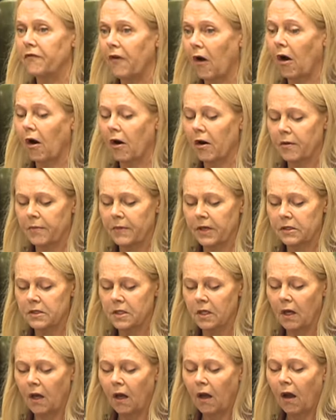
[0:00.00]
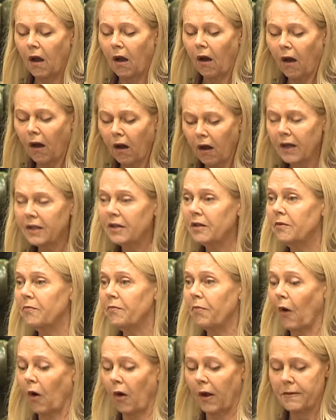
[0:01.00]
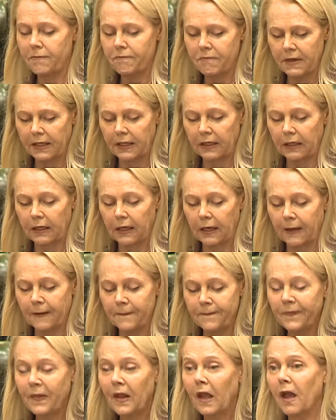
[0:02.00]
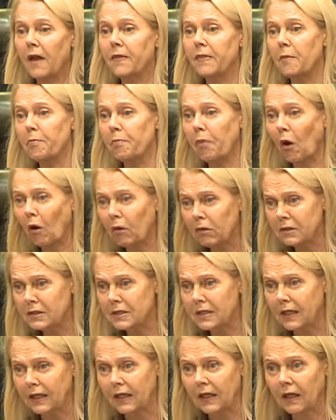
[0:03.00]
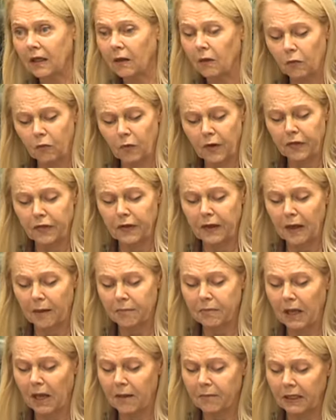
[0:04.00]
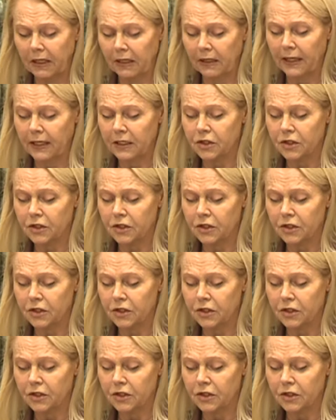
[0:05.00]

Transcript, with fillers: environment, heightened by media and the politicking with the upcoming